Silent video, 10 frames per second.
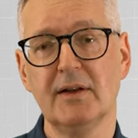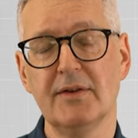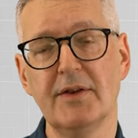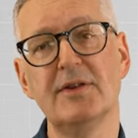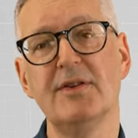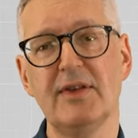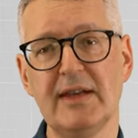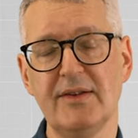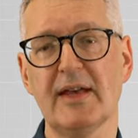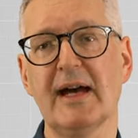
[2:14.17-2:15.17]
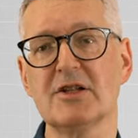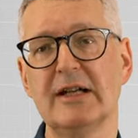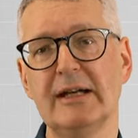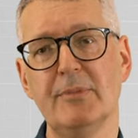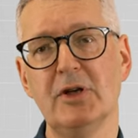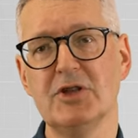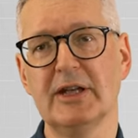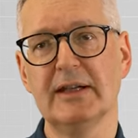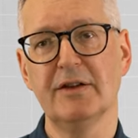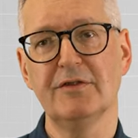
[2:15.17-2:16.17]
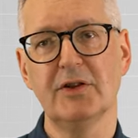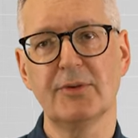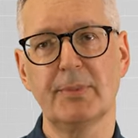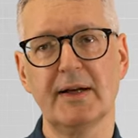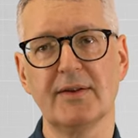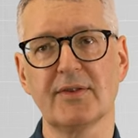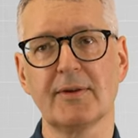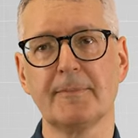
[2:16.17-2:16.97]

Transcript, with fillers: the disease actually emerging in the first place.